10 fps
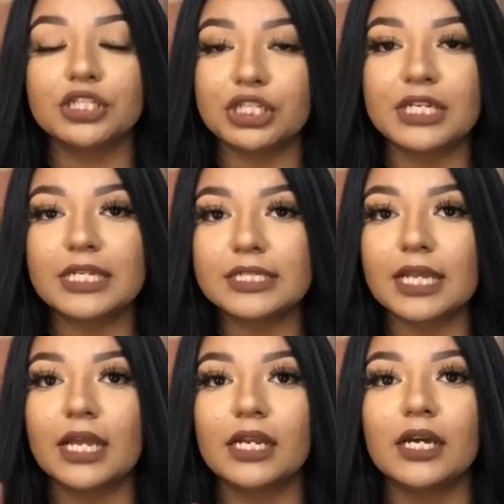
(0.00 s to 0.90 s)
jeans,
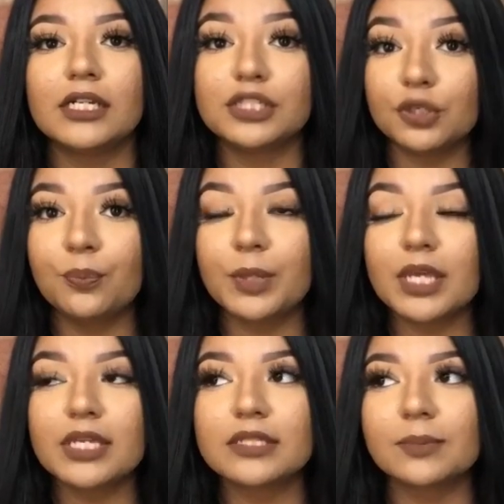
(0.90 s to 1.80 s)
and a
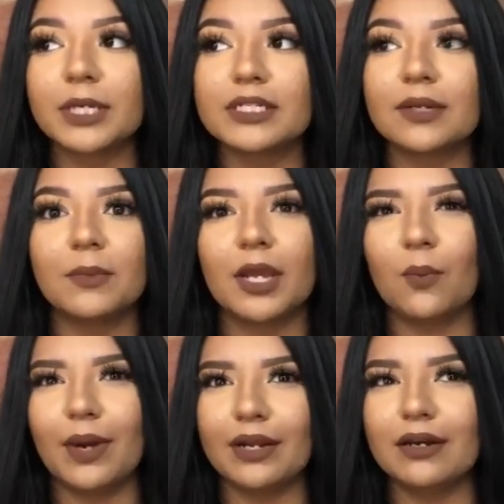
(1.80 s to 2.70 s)
two-piece because I'm like,
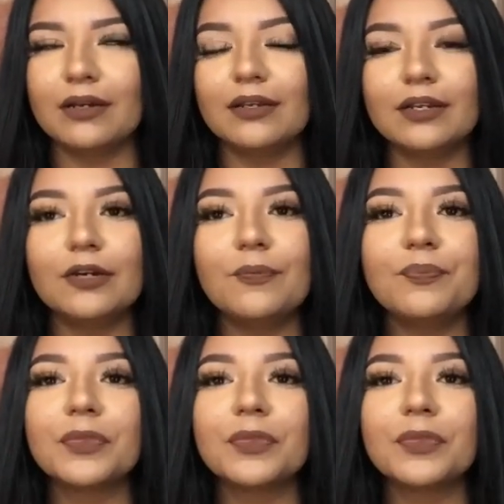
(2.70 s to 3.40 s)
why not, you know.